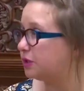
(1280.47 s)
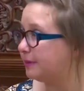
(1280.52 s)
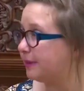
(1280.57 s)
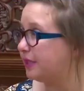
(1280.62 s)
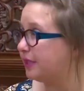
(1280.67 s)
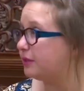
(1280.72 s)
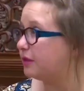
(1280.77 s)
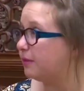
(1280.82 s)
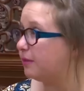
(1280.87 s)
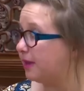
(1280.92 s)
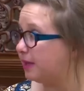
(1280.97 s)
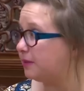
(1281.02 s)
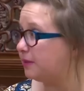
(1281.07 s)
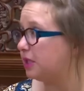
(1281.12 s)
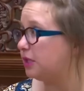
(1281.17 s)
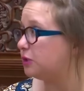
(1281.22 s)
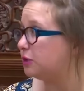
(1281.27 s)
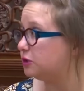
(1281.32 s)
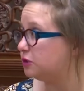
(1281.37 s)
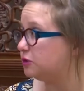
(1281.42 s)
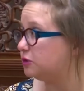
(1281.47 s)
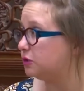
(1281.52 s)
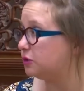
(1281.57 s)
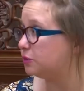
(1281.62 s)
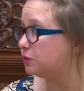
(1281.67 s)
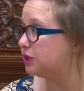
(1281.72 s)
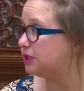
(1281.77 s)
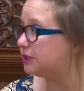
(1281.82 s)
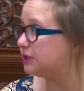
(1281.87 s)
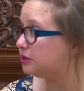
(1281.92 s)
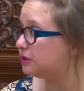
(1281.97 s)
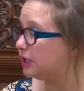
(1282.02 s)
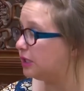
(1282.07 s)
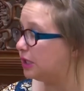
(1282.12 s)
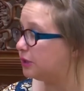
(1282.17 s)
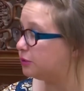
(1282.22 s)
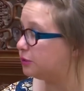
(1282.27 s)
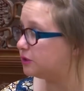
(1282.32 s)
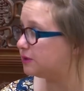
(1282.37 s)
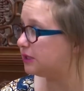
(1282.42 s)
about the baby and do the
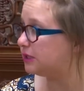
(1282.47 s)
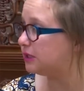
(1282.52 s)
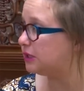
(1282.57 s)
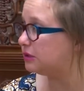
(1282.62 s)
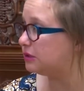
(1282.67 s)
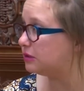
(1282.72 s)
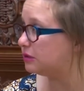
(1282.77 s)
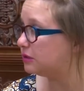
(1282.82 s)
night routine.